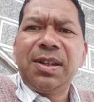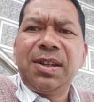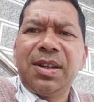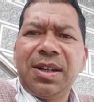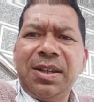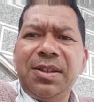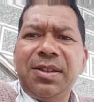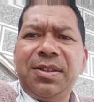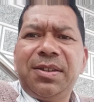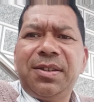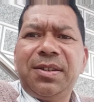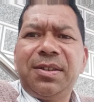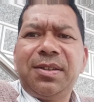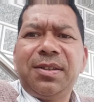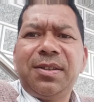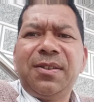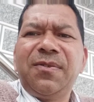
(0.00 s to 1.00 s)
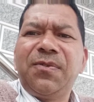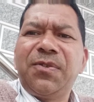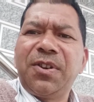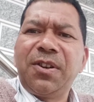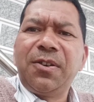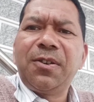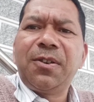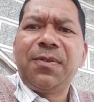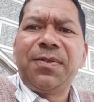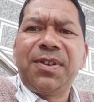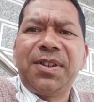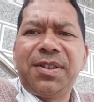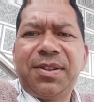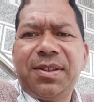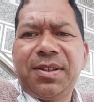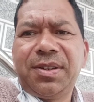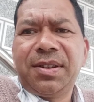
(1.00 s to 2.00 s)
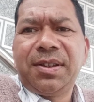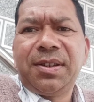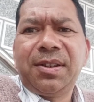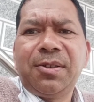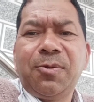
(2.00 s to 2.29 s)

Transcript: arises in front of us,